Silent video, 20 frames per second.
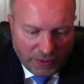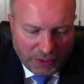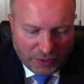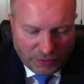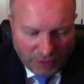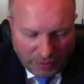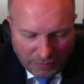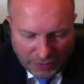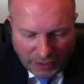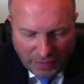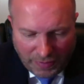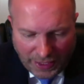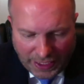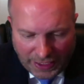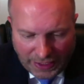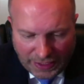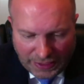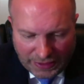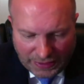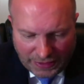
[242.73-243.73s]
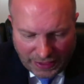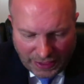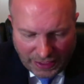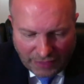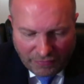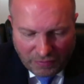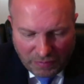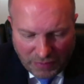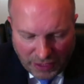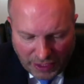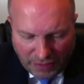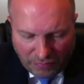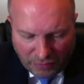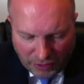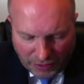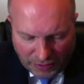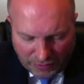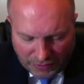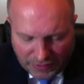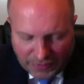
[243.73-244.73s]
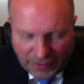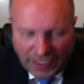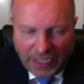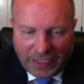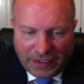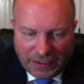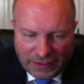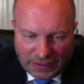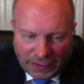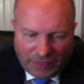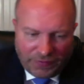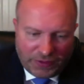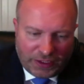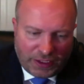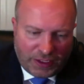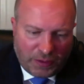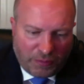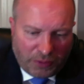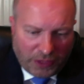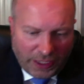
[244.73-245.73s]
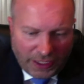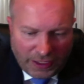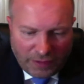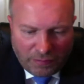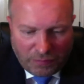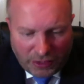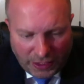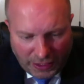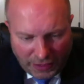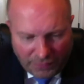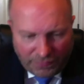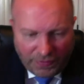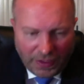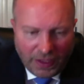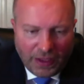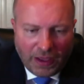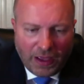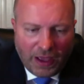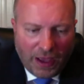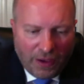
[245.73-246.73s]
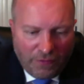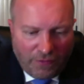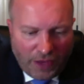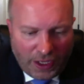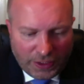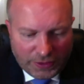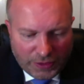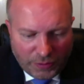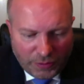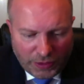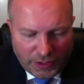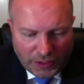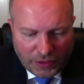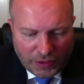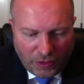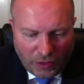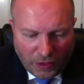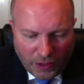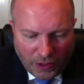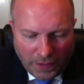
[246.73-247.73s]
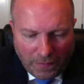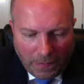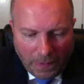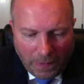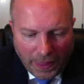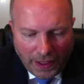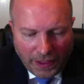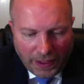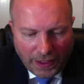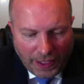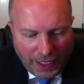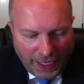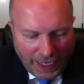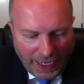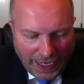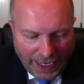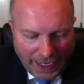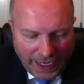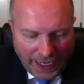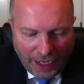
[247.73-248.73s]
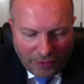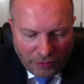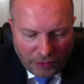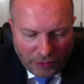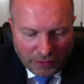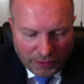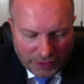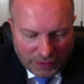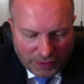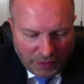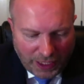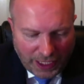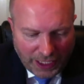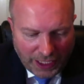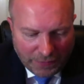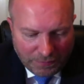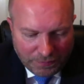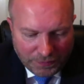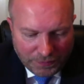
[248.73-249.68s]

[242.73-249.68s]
So I'm going to make it easy on everybody. We're going to assign this, give it to the plaintiff. Plaintiff files it with the court, and I will respond.